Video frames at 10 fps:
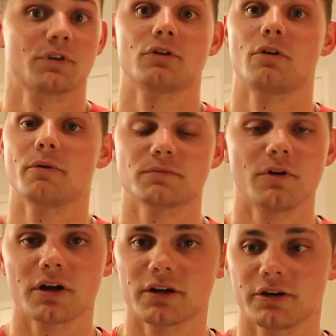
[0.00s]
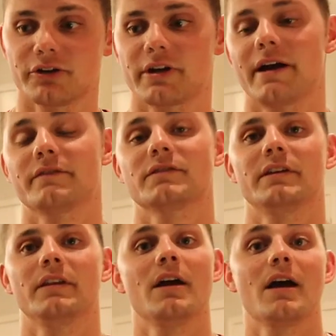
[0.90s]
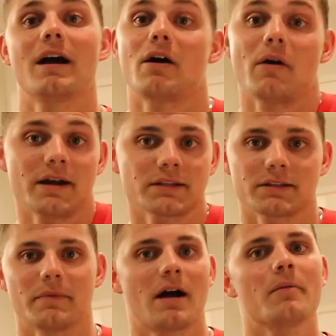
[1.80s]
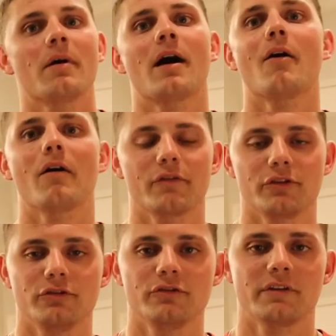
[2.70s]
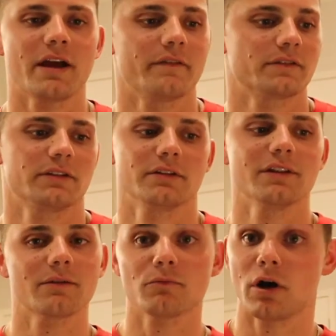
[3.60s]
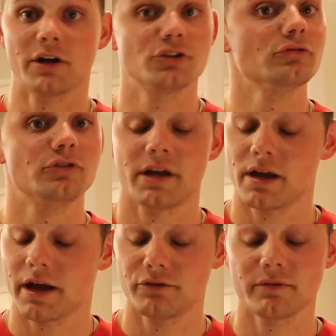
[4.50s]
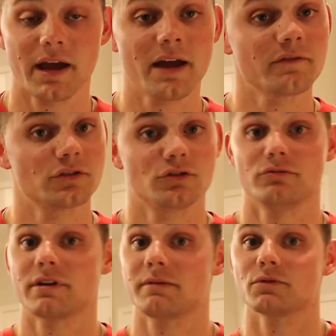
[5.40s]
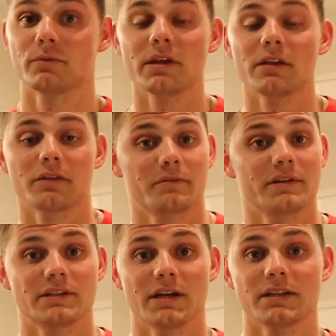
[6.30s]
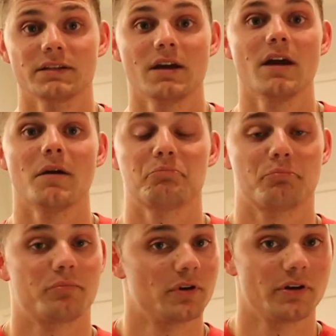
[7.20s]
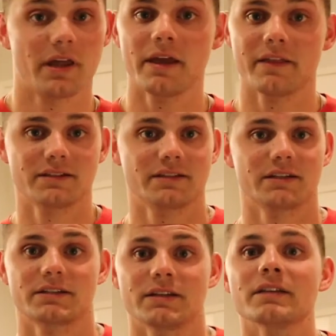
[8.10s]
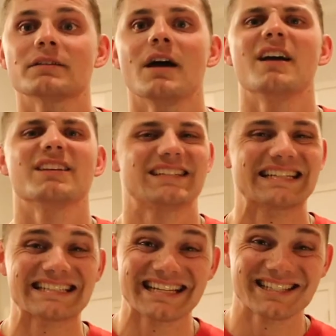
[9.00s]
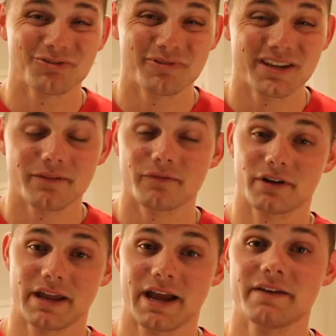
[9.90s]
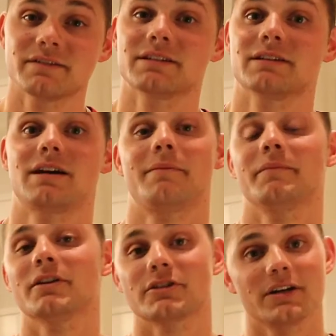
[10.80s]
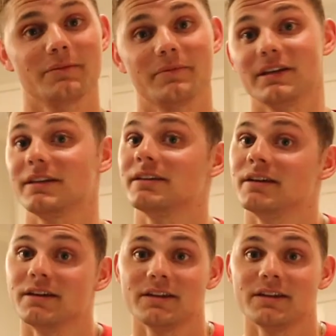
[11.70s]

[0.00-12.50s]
you're always walking on your calves. And I'll ask them, how often do you do calves? And they're like, well, I do calves 2 times a week, 3 sets per day. That's 6 sets. 6 sets a week for calves. I'm not trying to be,